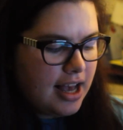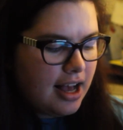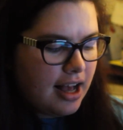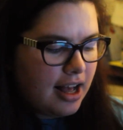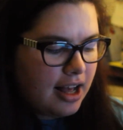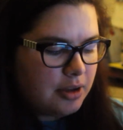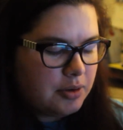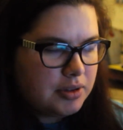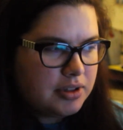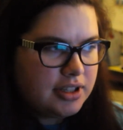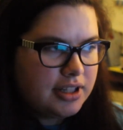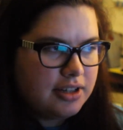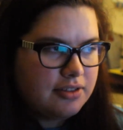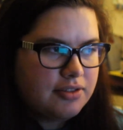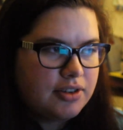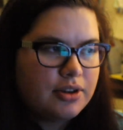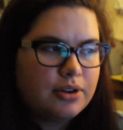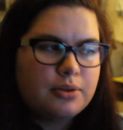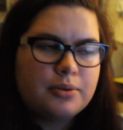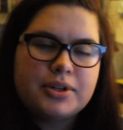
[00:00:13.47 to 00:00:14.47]
I will
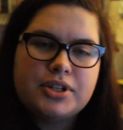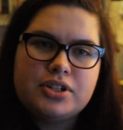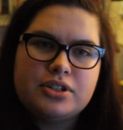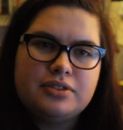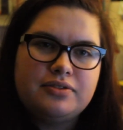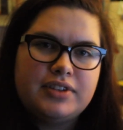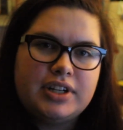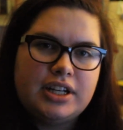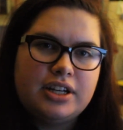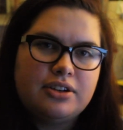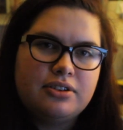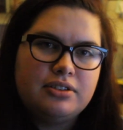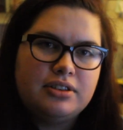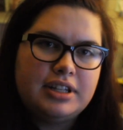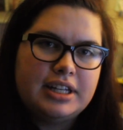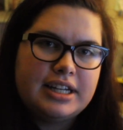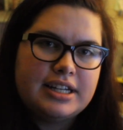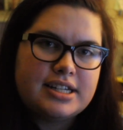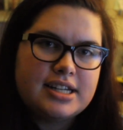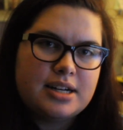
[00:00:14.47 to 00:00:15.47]
leave her original video
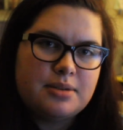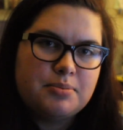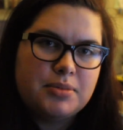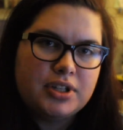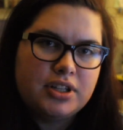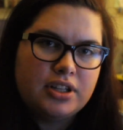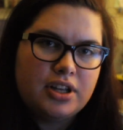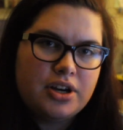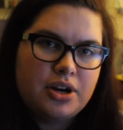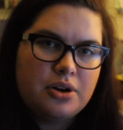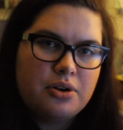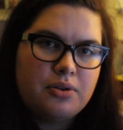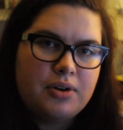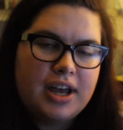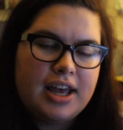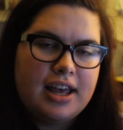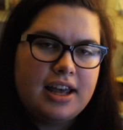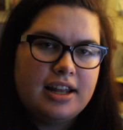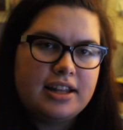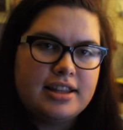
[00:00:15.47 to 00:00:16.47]
linked down below,
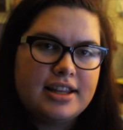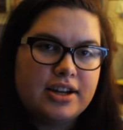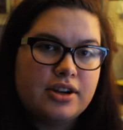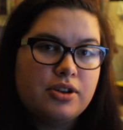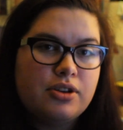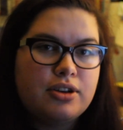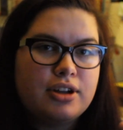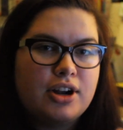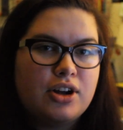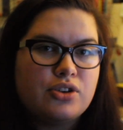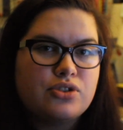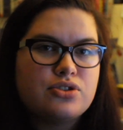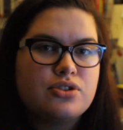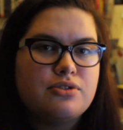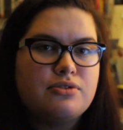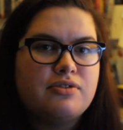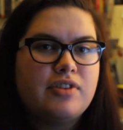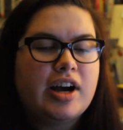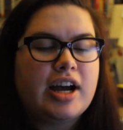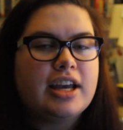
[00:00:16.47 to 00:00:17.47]
and there you can
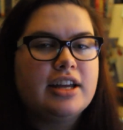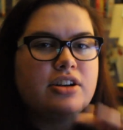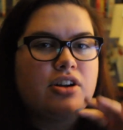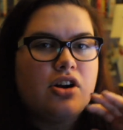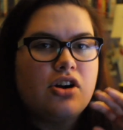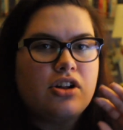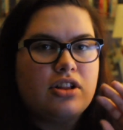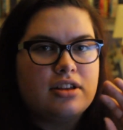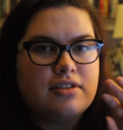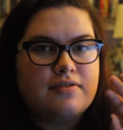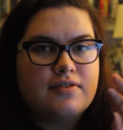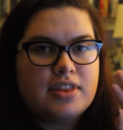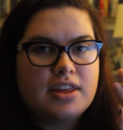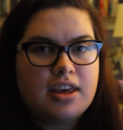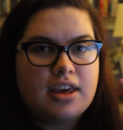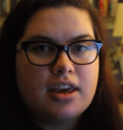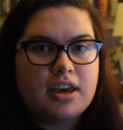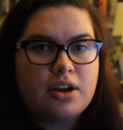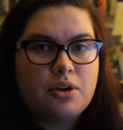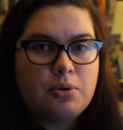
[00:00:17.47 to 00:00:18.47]
also find all of
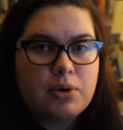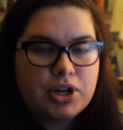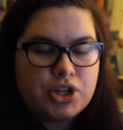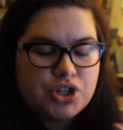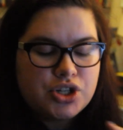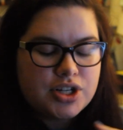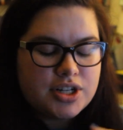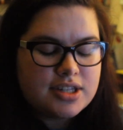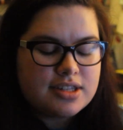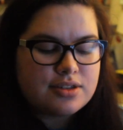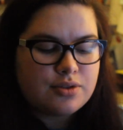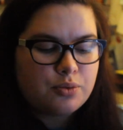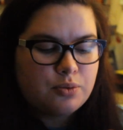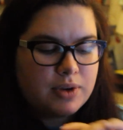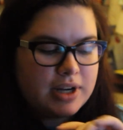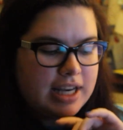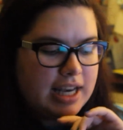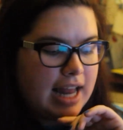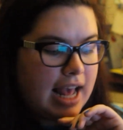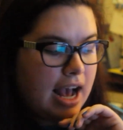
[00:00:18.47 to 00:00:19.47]
the questions
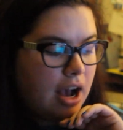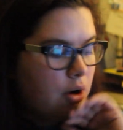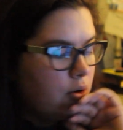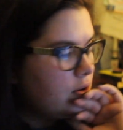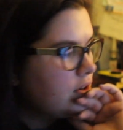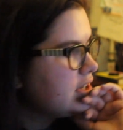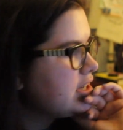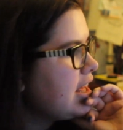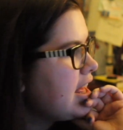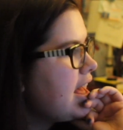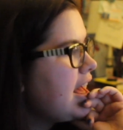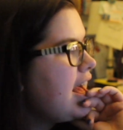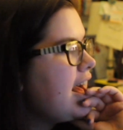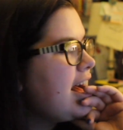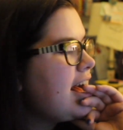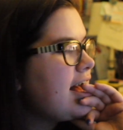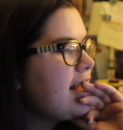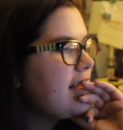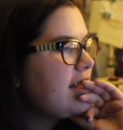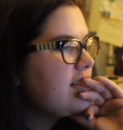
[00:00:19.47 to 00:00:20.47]
written out.
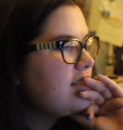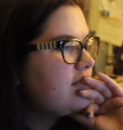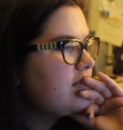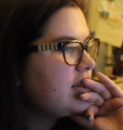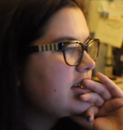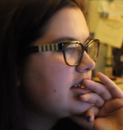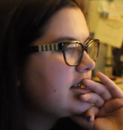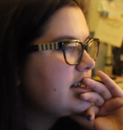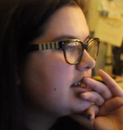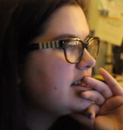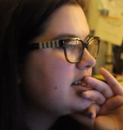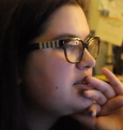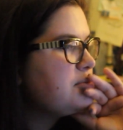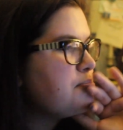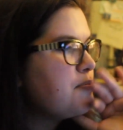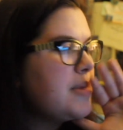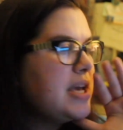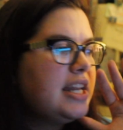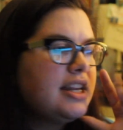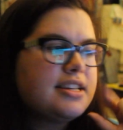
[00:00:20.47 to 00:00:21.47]
I have
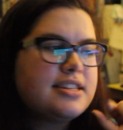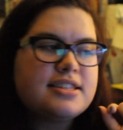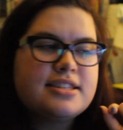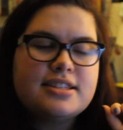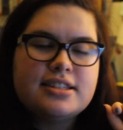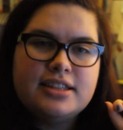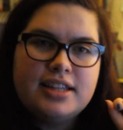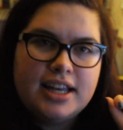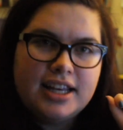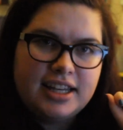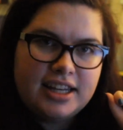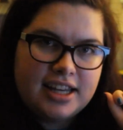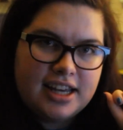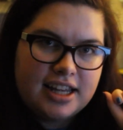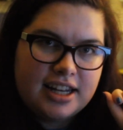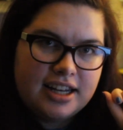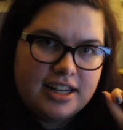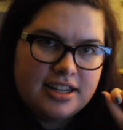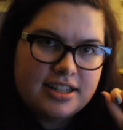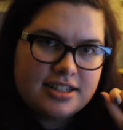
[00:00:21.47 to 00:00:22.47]
made a slight
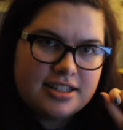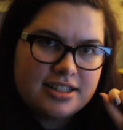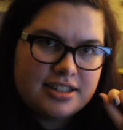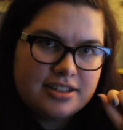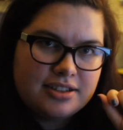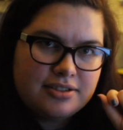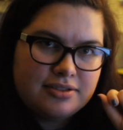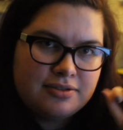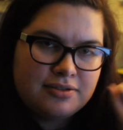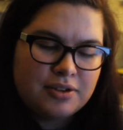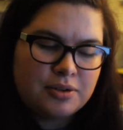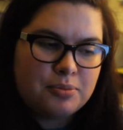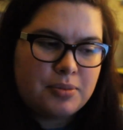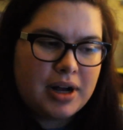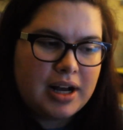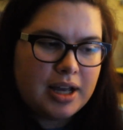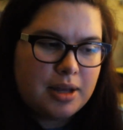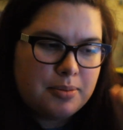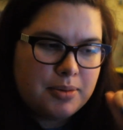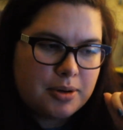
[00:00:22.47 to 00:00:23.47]
edit for
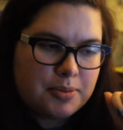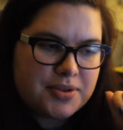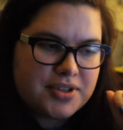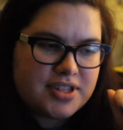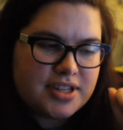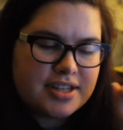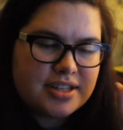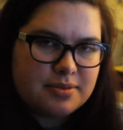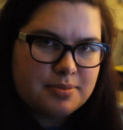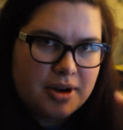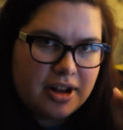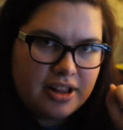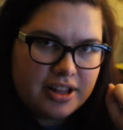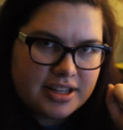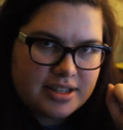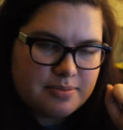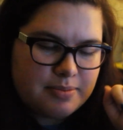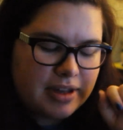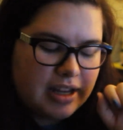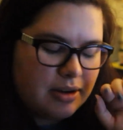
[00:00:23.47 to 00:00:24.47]
my purposes, but I'll
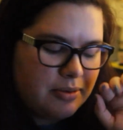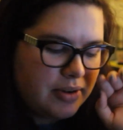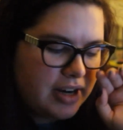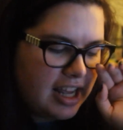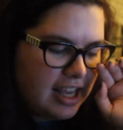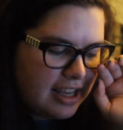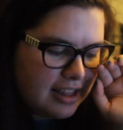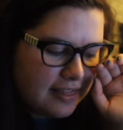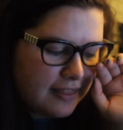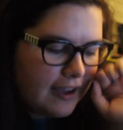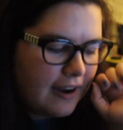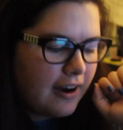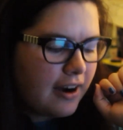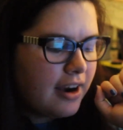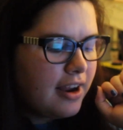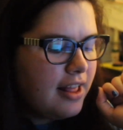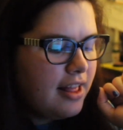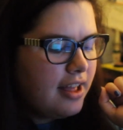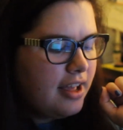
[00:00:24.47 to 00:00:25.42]
explain it when I get there.